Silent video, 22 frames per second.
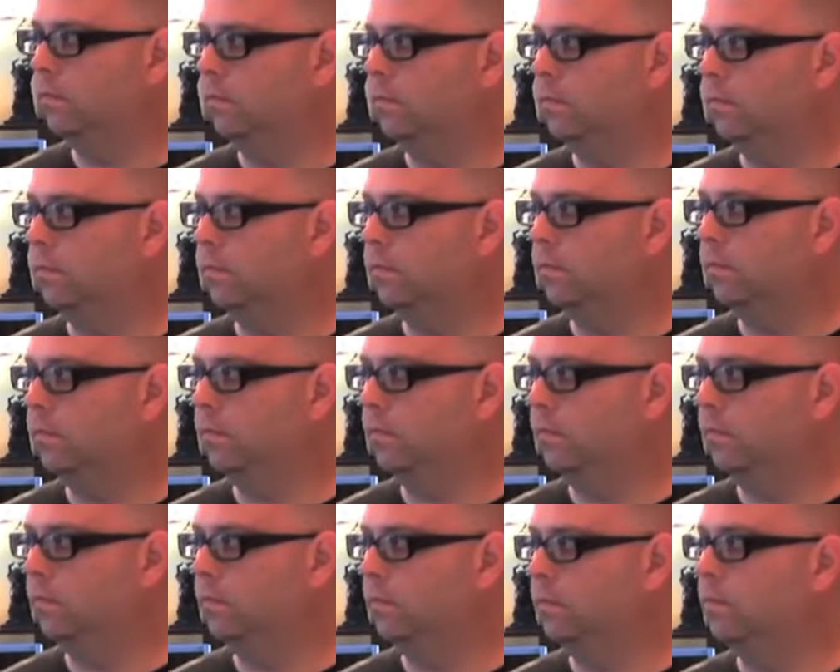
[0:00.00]

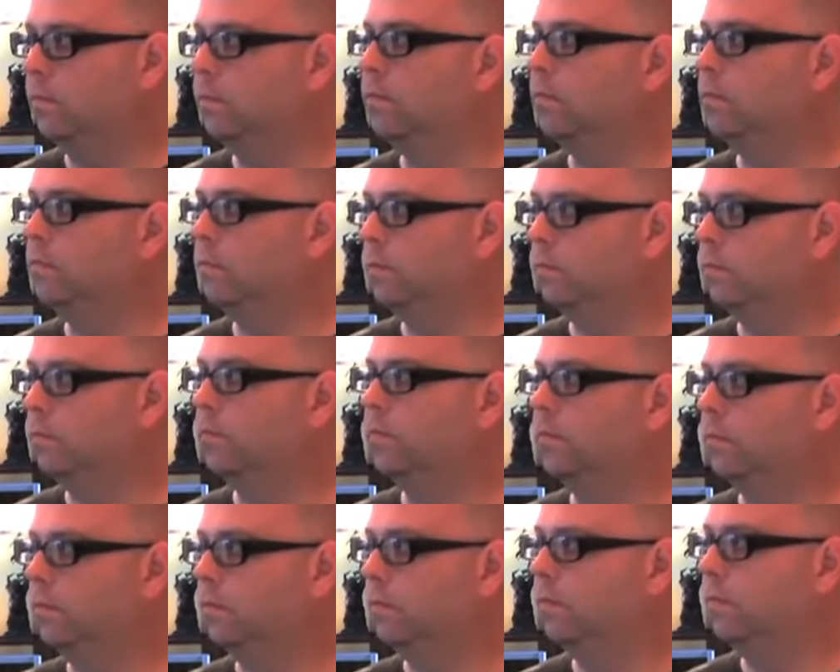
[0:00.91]

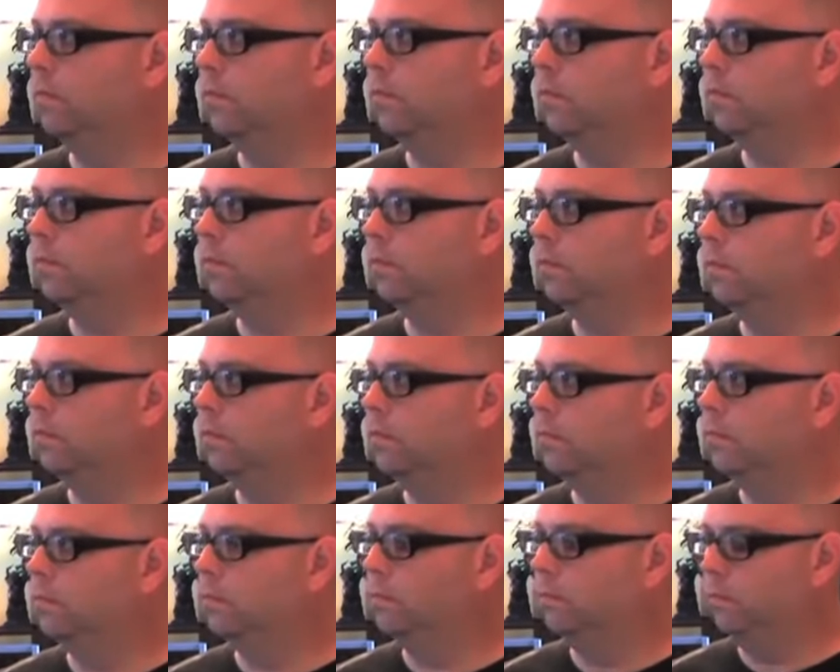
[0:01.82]

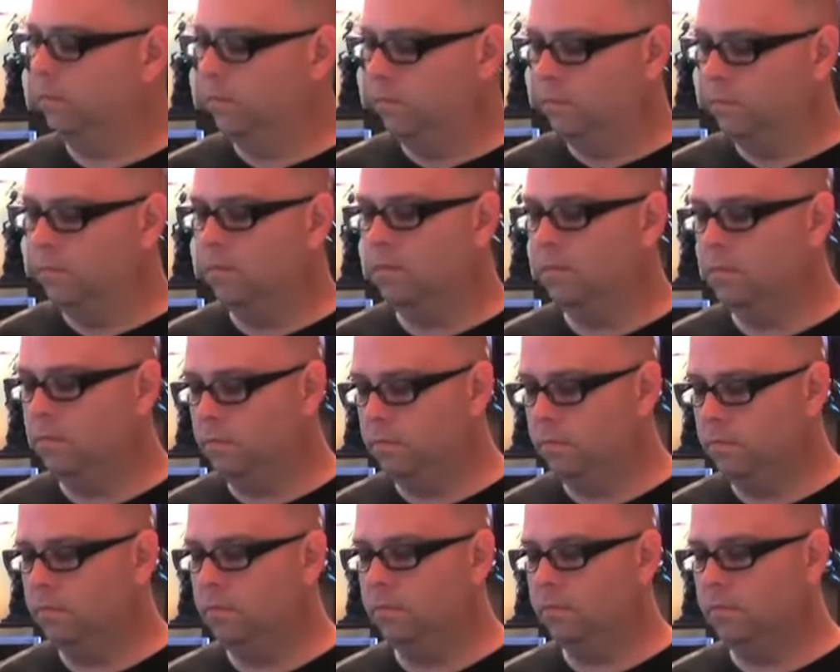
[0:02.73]

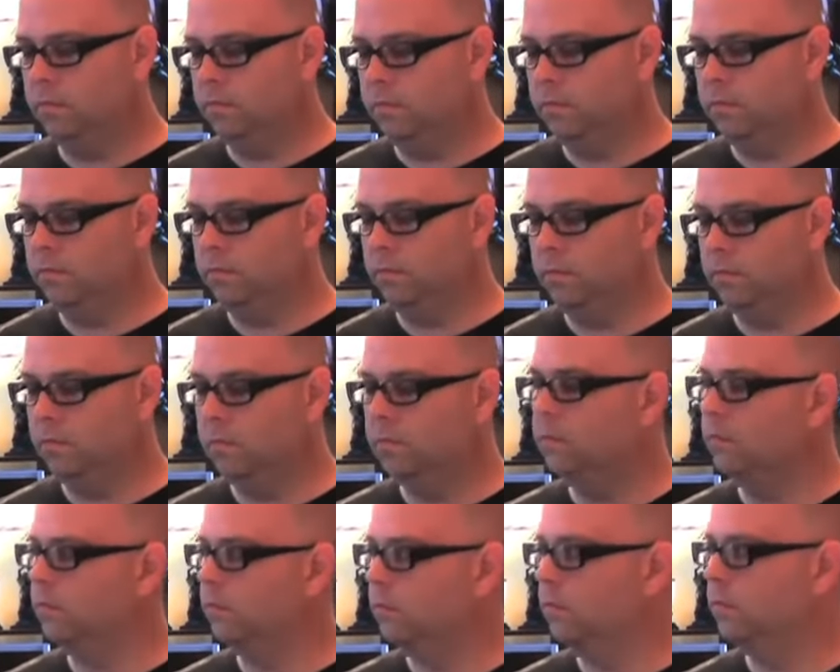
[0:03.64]

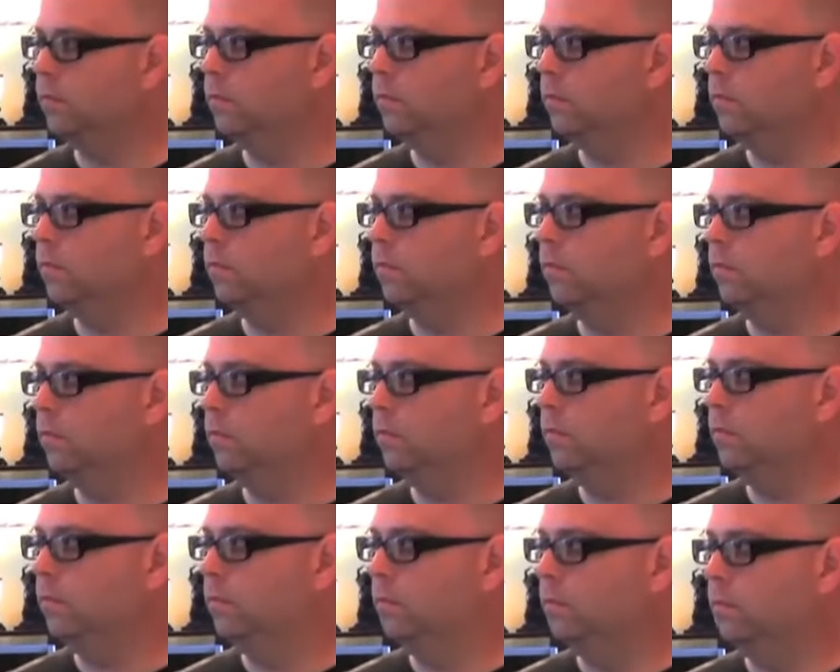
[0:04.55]

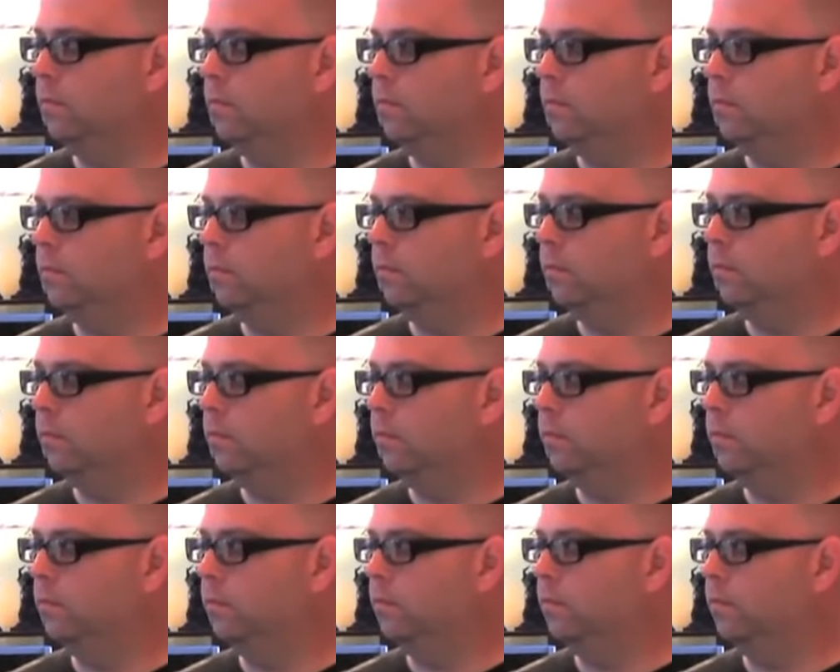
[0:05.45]

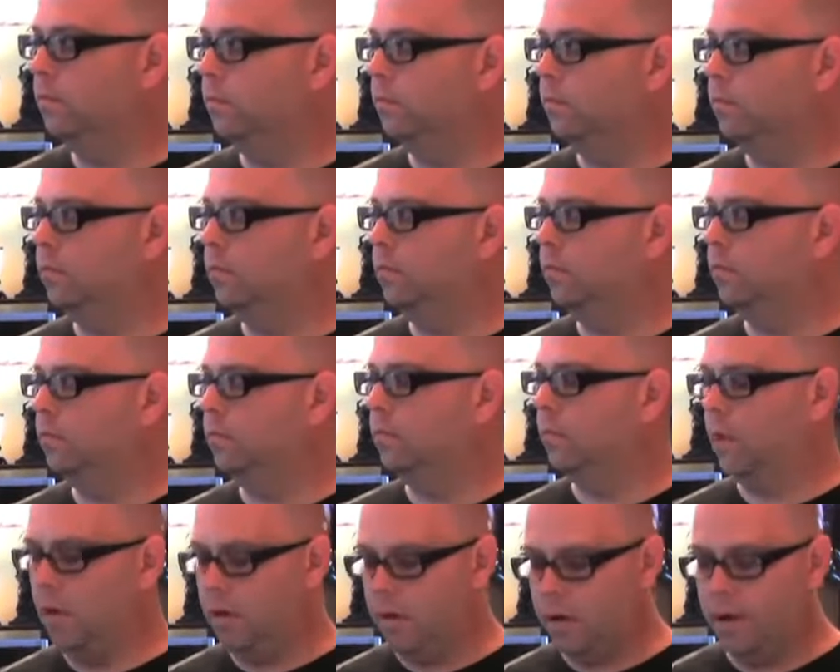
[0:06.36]

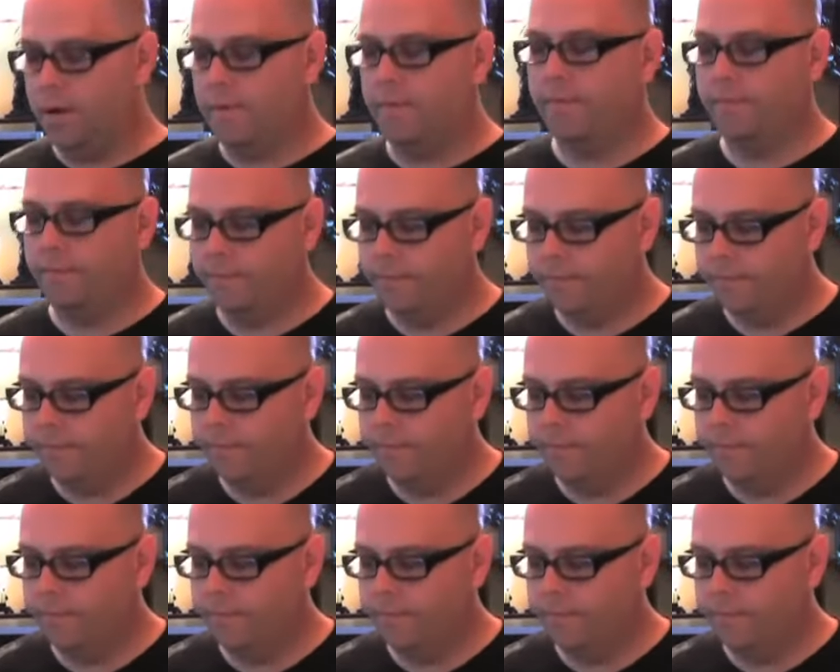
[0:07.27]
The person shown says nothing.